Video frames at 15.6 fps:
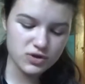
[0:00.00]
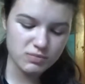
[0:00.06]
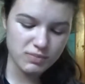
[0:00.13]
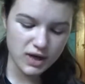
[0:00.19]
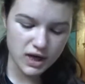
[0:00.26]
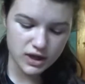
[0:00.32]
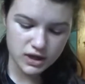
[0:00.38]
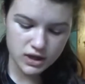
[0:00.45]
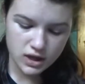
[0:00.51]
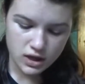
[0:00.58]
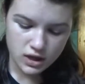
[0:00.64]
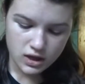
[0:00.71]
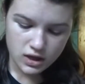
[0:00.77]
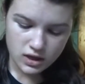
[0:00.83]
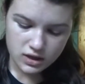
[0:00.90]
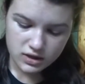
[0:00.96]
but
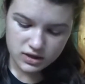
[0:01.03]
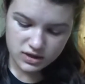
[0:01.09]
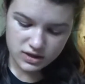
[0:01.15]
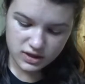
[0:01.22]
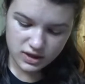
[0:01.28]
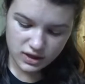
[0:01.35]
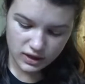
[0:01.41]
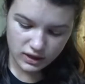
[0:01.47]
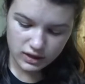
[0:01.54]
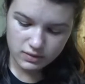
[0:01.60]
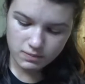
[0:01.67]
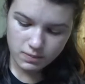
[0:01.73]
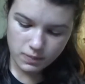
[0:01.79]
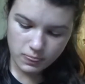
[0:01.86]
still,